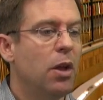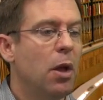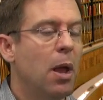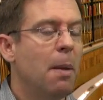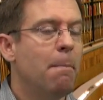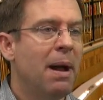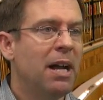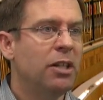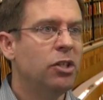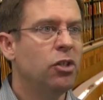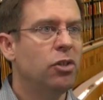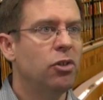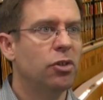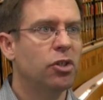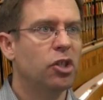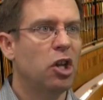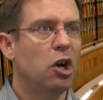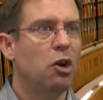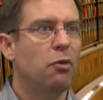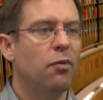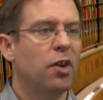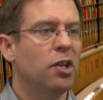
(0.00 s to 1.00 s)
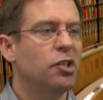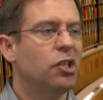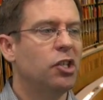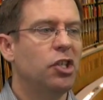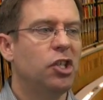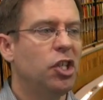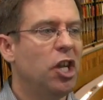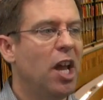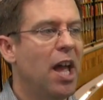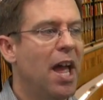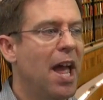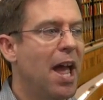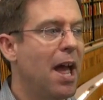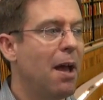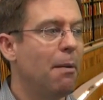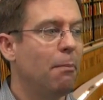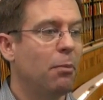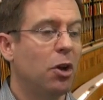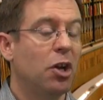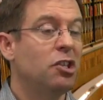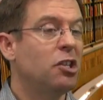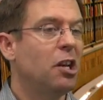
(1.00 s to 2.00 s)
Imagine yourself as a chair
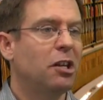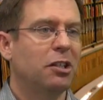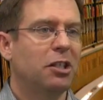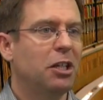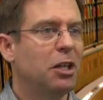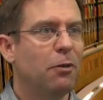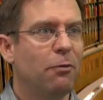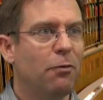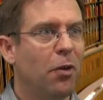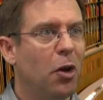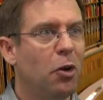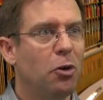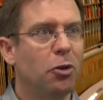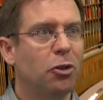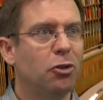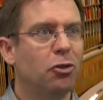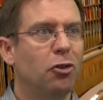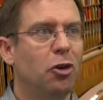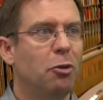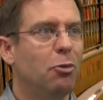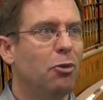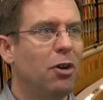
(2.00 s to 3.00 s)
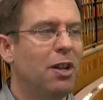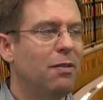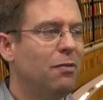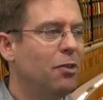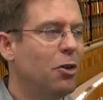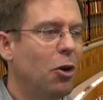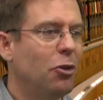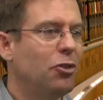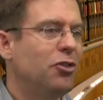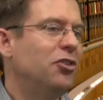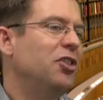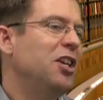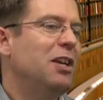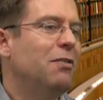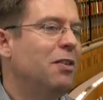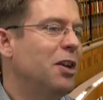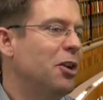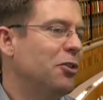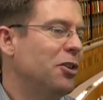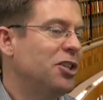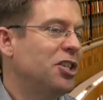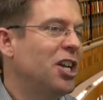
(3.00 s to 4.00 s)
conducting a focus group, or even on
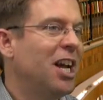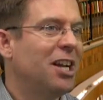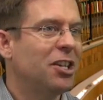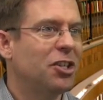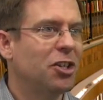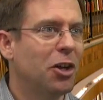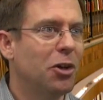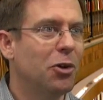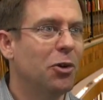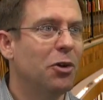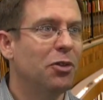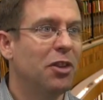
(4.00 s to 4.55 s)
TV on a chat show,